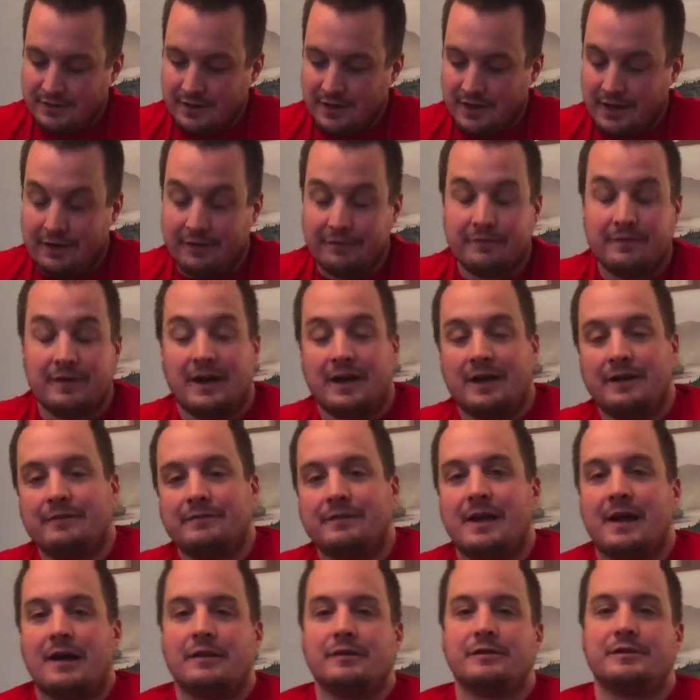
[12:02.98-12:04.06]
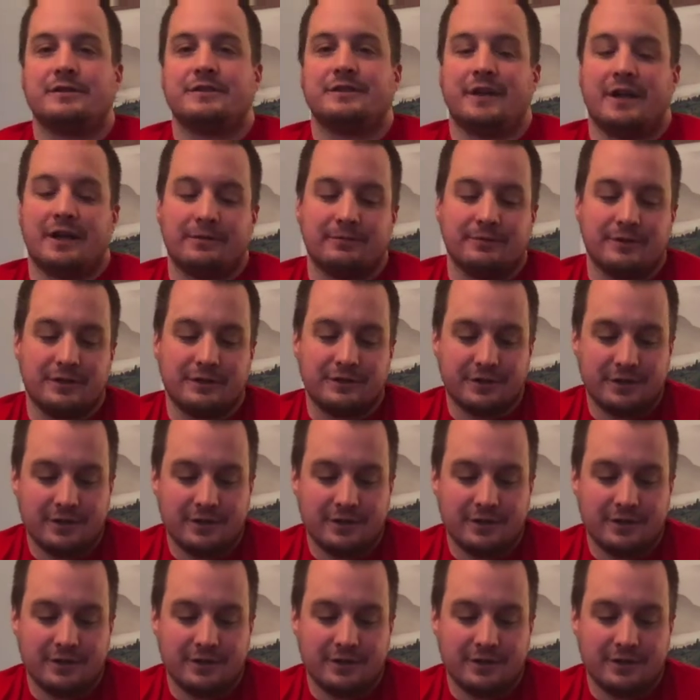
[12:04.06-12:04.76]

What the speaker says: a $5 sandwich.